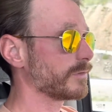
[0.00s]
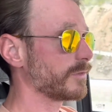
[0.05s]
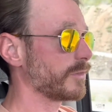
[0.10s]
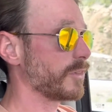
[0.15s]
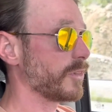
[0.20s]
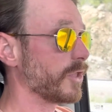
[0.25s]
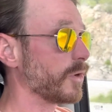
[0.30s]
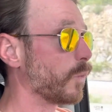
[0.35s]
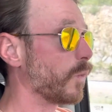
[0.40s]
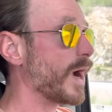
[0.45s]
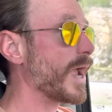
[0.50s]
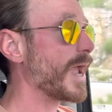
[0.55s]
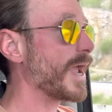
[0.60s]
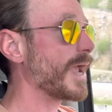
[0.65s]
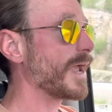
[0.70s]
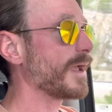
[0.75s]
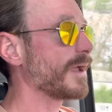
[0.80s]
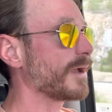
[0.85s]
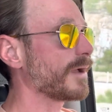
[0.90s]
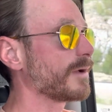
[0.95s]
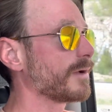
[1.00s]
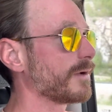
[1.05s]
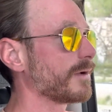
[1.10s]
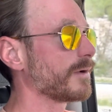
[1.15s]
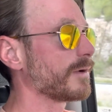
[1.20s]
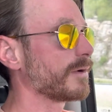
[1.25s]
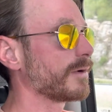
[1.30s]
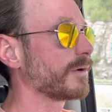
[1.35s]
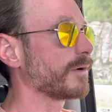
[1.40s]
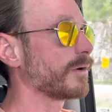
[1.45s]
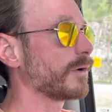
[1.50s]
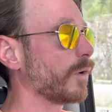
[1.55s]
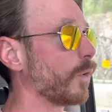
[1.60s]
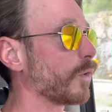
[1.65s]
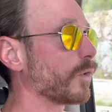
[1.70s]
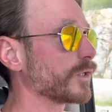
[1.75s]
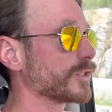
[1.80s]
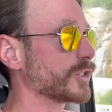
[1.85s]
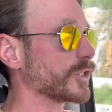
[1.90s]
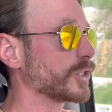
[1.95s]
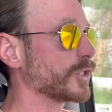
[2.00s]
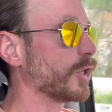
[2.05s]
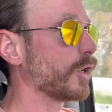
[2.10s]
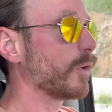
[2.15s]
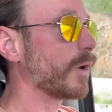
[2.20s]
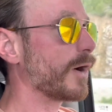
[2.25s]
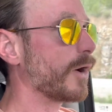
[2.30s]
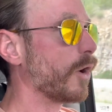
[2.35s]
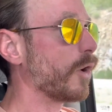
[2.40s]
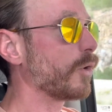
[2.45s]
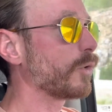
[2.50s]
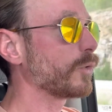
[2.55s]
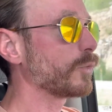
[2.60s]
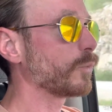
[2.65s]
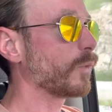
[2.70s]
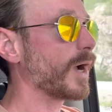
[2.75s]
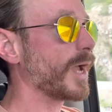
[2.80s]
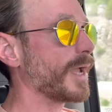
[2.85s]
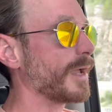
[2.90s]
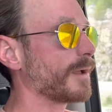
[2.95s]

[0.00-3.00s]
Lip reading: the way or to go our own way.